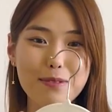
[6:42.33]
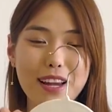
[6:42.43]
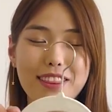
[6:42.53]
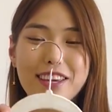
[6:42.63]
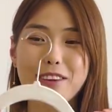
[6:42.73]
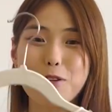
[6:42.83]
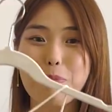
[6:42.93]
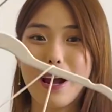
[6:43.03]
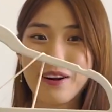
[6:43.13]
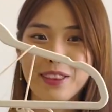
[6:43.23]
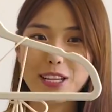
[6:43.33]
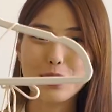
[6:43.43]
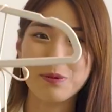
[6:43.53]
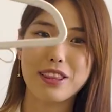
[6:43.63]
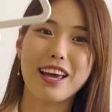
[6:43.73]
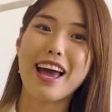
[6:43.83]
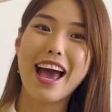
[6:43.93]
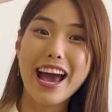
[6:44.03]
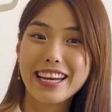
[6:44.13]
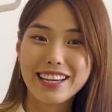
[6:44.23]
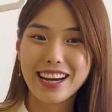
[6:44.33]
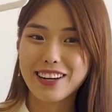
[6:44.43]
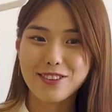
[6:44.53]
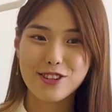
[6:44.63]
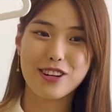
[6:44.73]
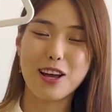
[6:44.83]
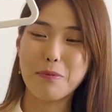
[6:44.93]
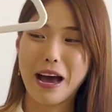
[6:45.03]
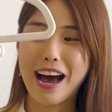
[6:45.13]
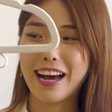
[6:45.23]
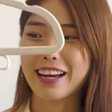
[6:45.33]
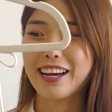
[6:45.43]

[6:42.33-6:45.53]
I think if you paired this with any kind of Chanel bag,